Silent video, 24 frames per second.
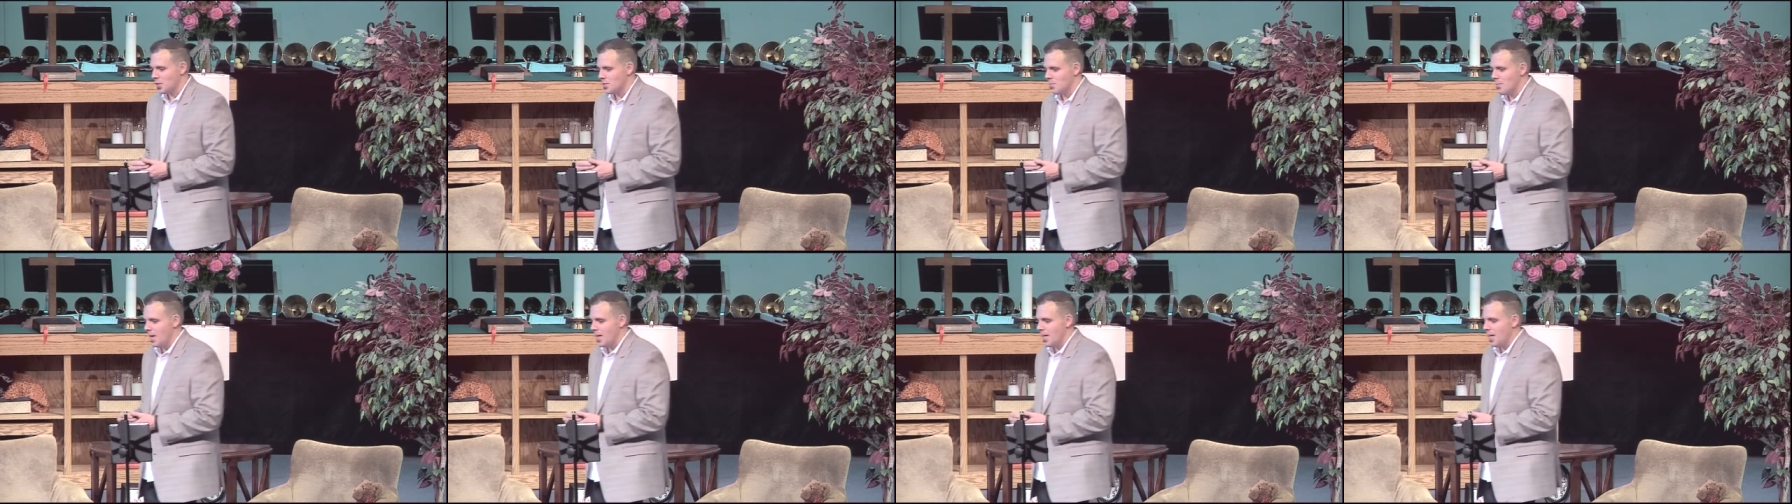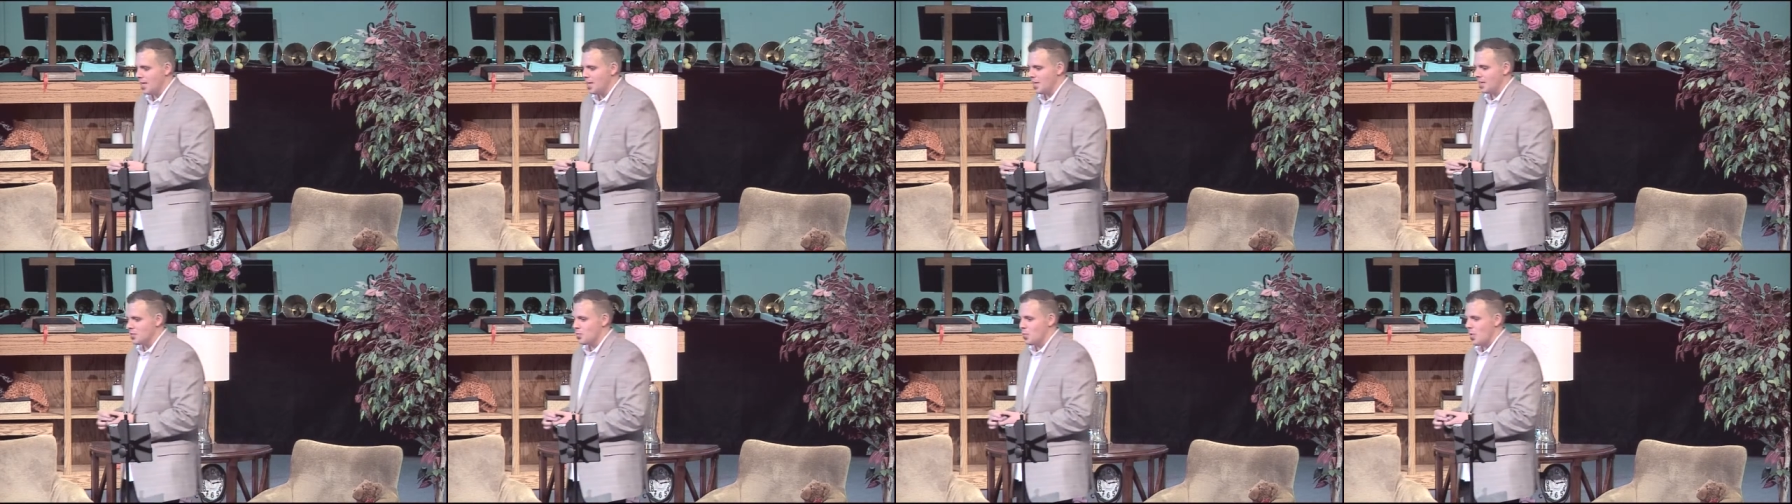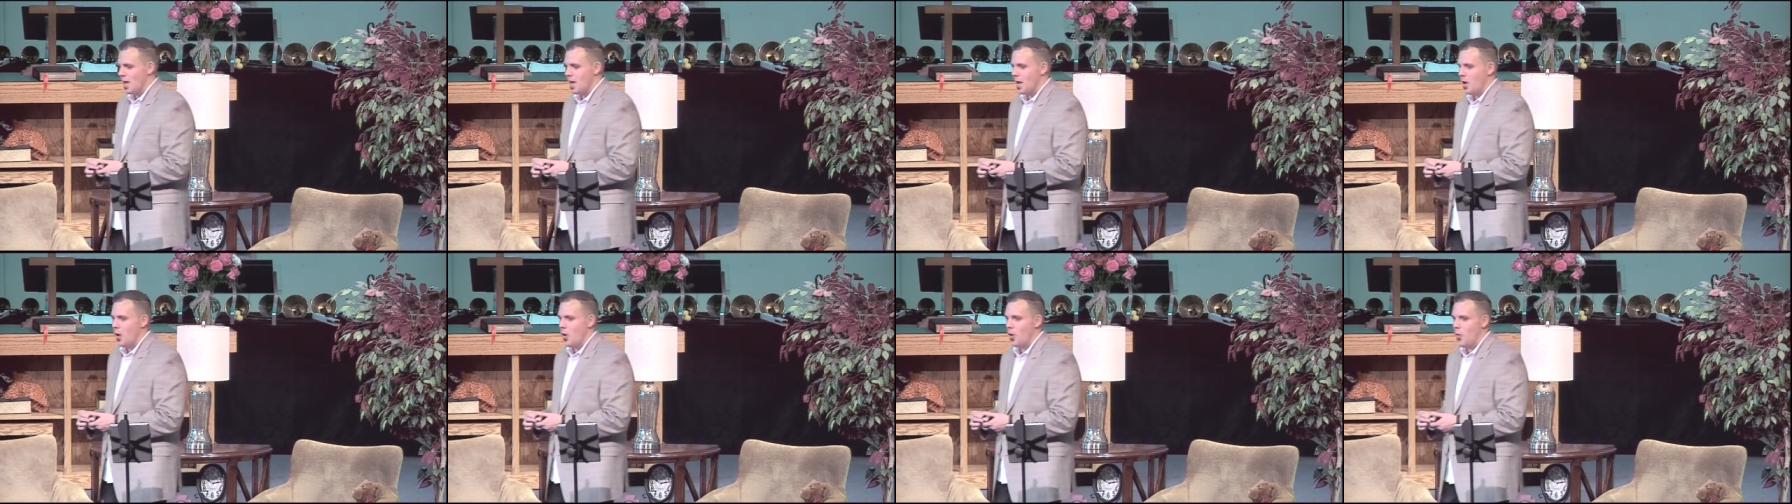making his way
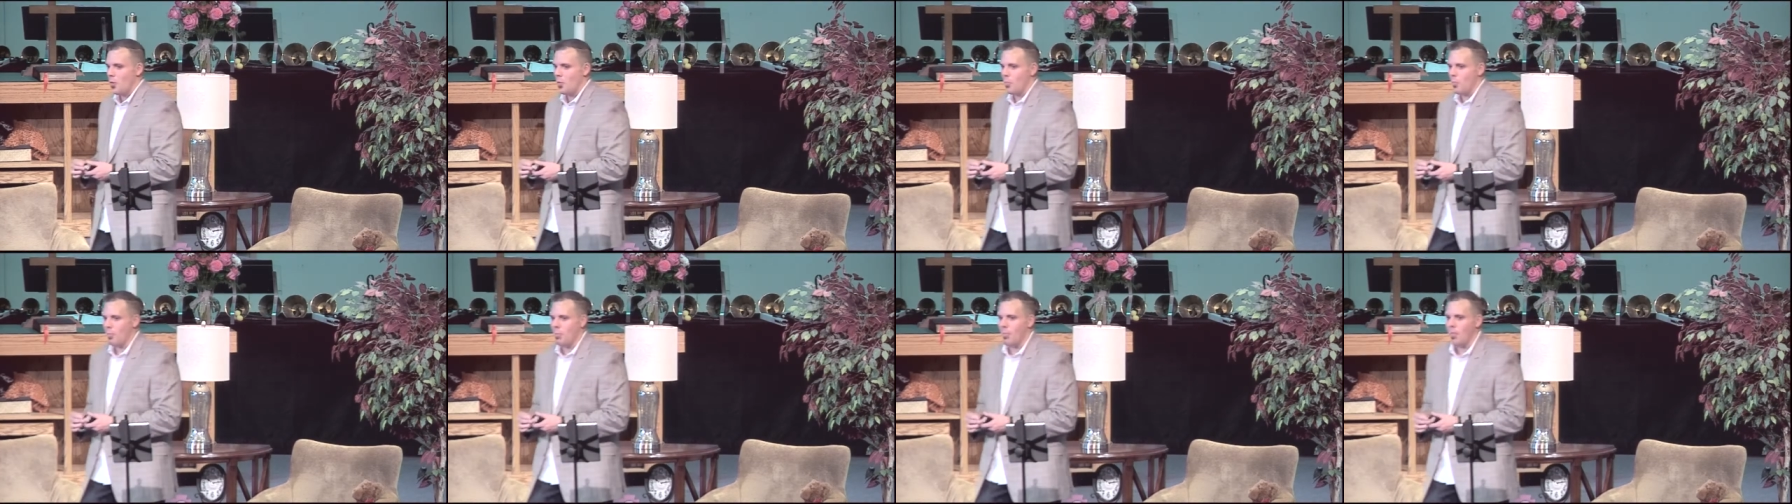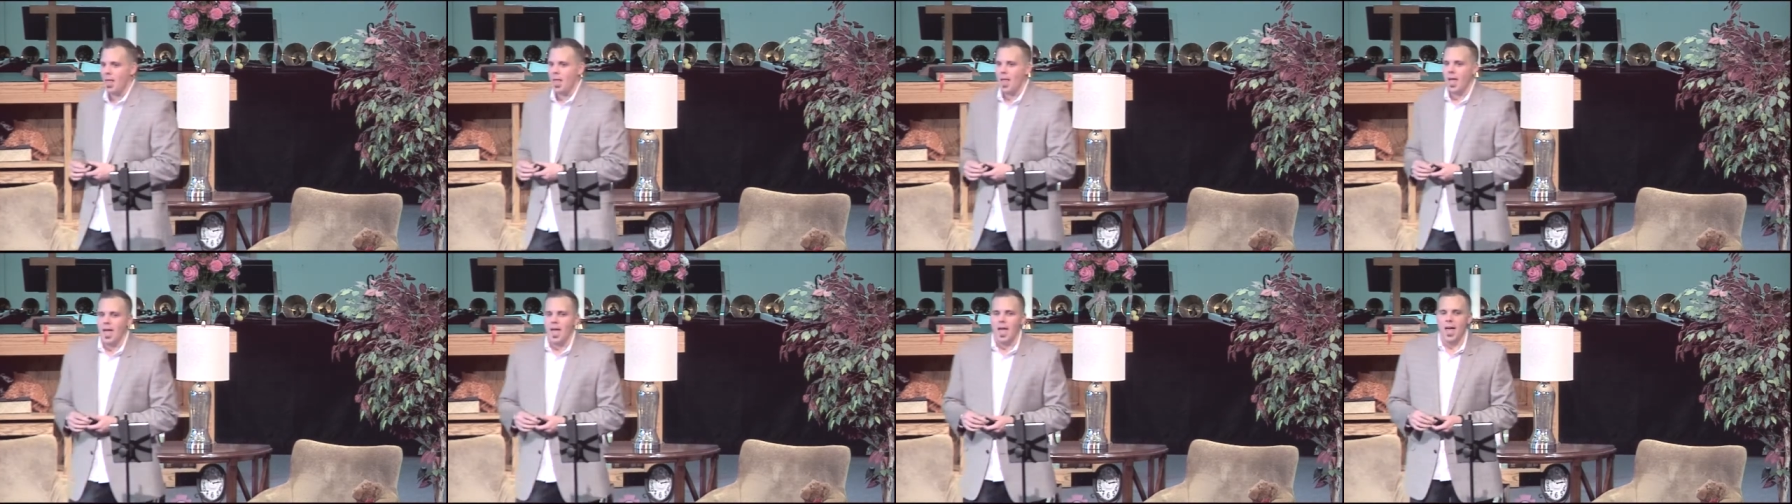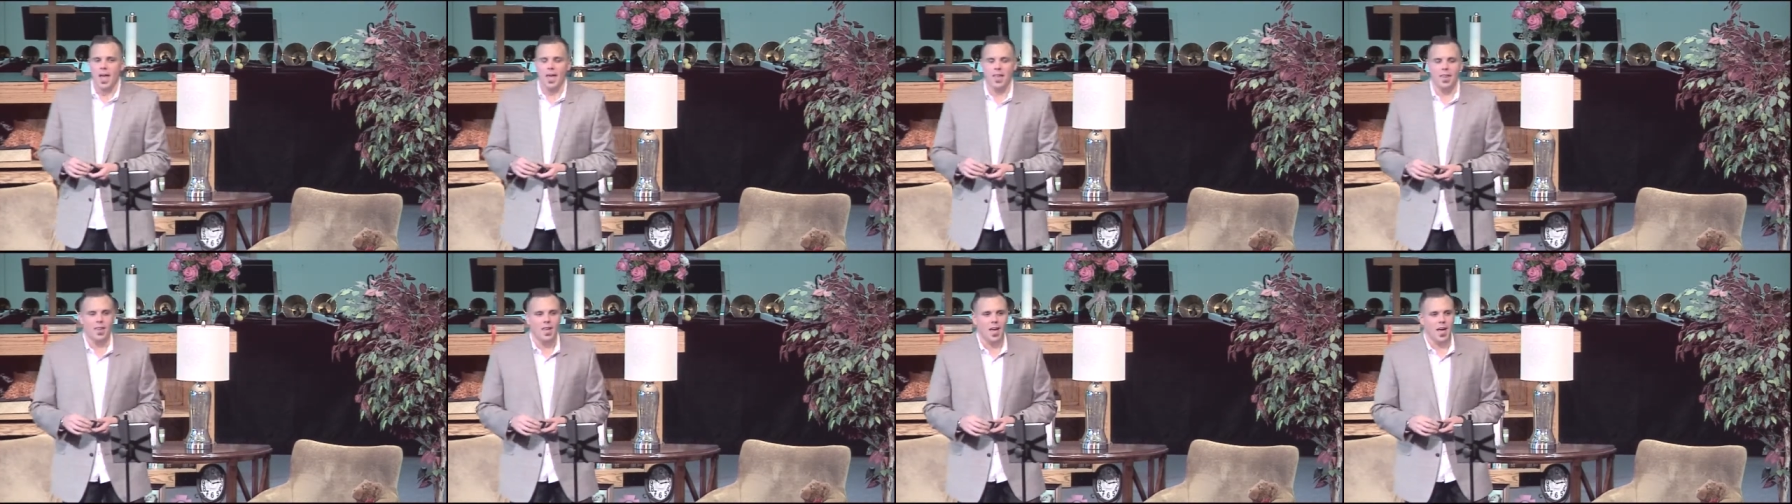home.
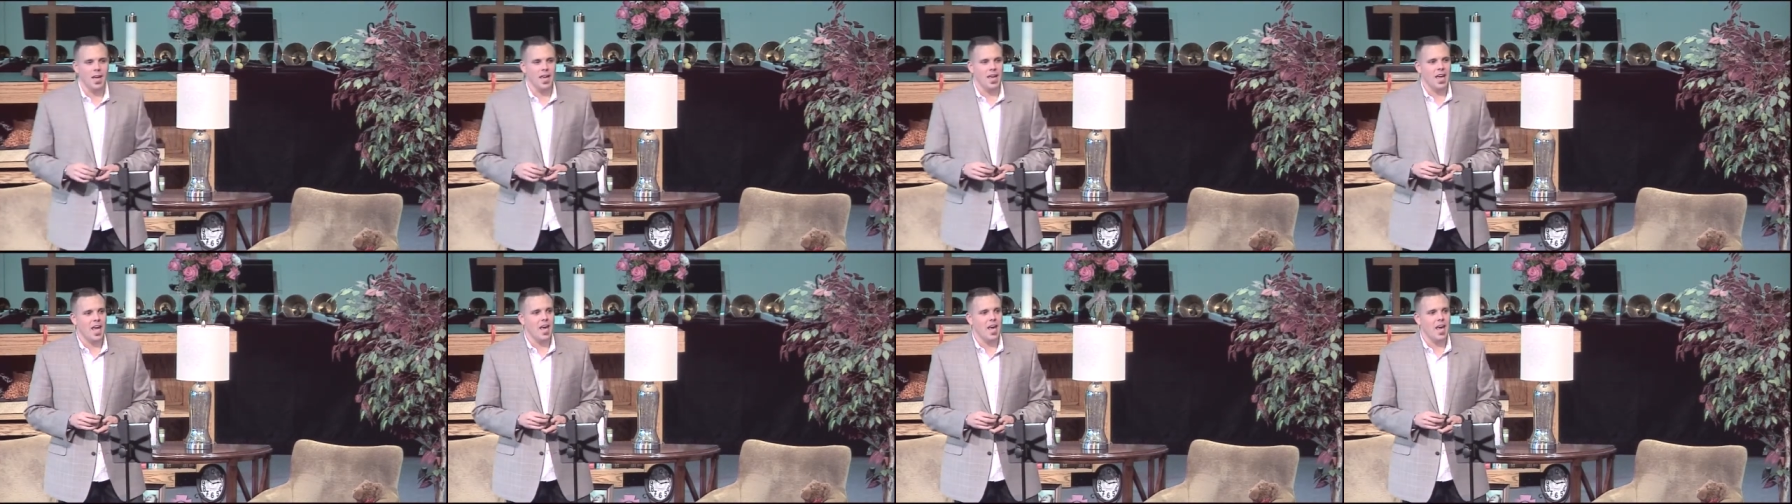And like